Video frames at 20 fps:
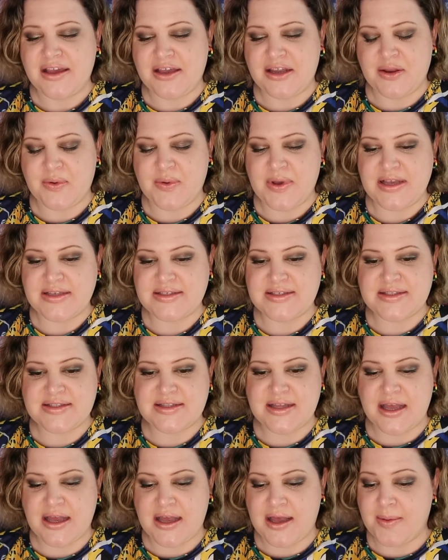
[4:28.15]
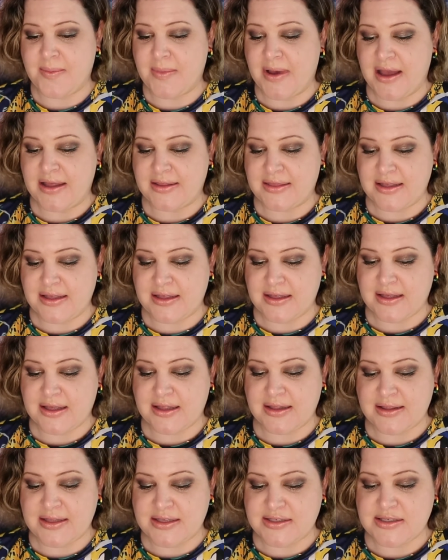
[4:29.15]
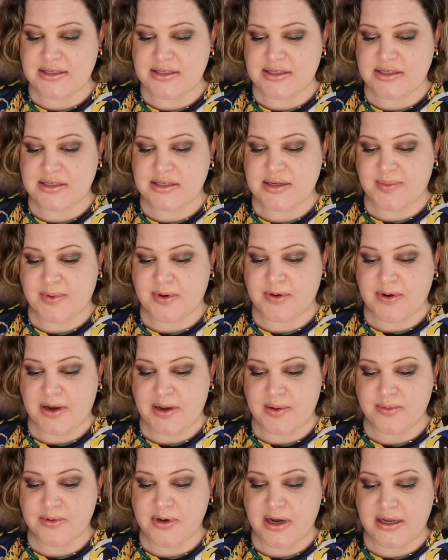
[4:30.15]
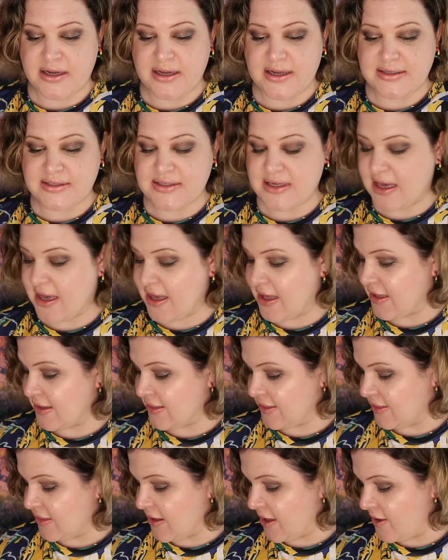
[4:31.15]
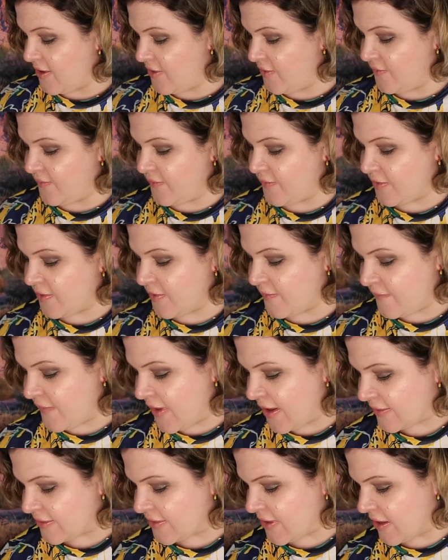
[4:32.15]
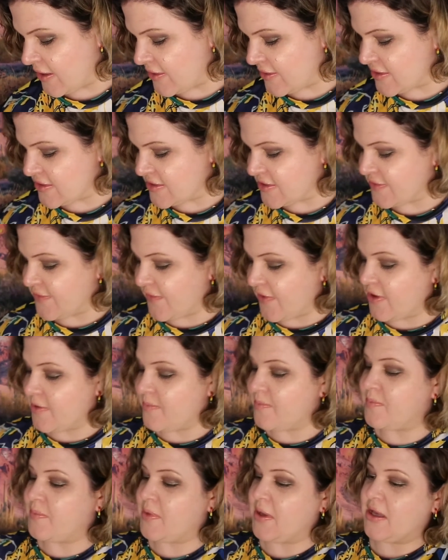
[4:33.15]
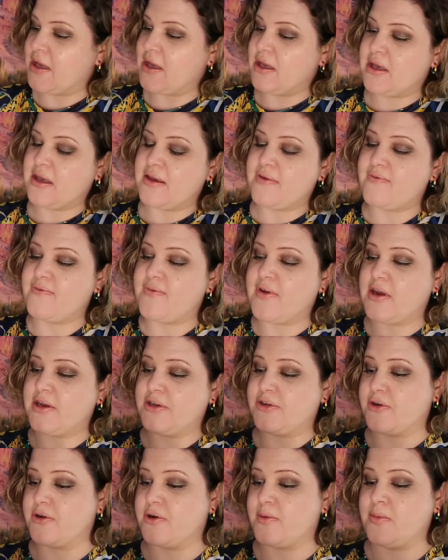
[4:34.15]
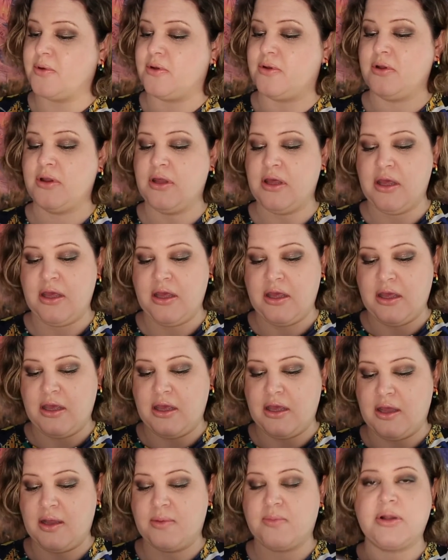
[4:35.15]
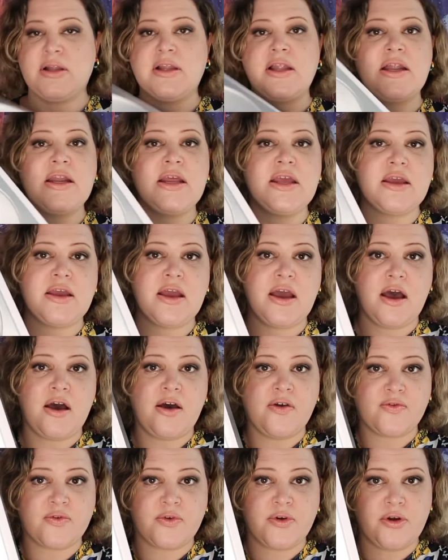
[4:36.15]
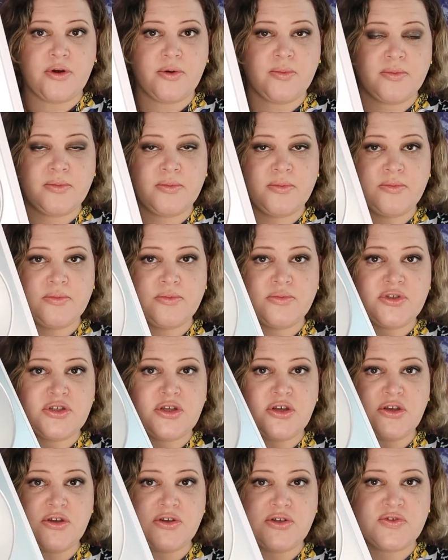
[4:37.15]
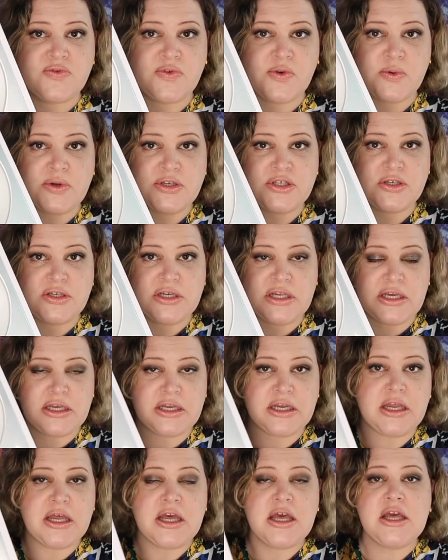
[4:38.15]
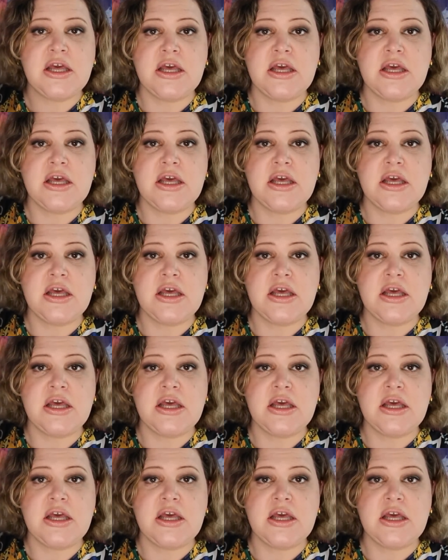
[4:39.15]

Anyways, I think this is a super great product. I love the fact that this is very big, very durable, and plenty of room to use for what you need.